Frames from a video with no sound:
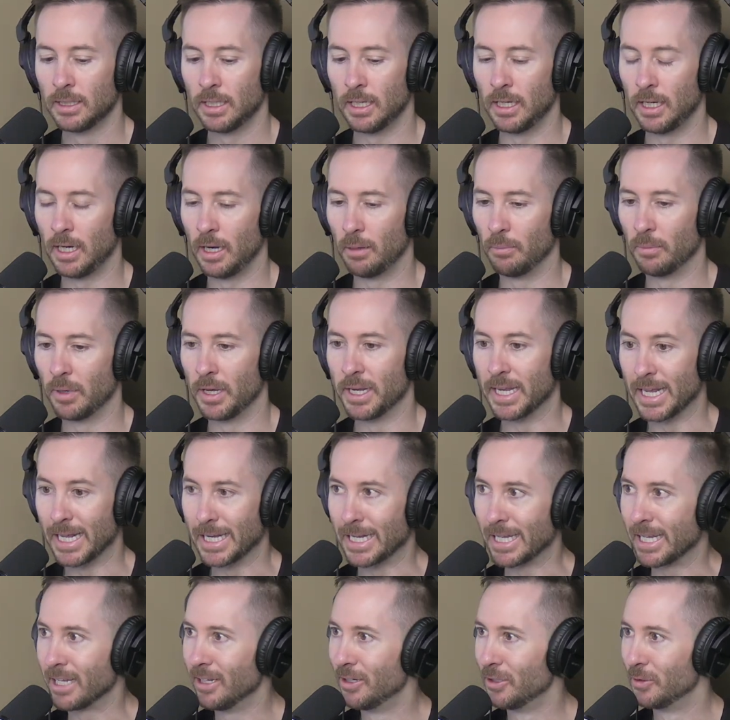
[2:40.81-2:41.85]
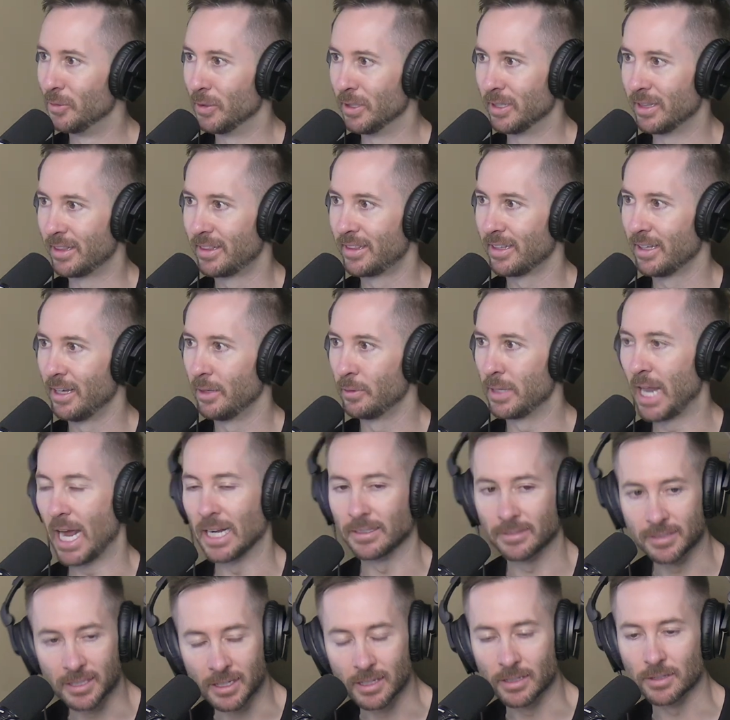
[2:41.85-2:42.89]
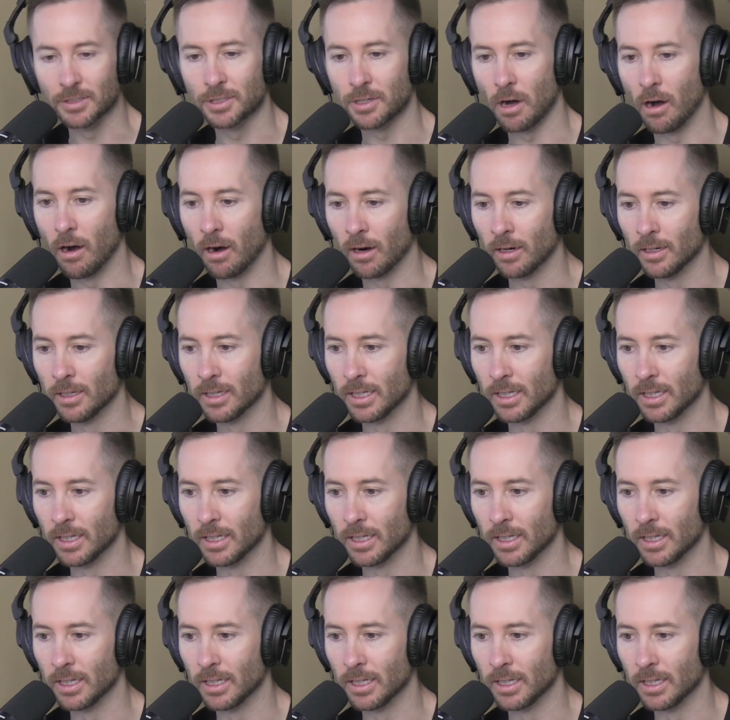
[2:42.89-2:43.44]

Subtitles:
an innie with a nice hidden scar,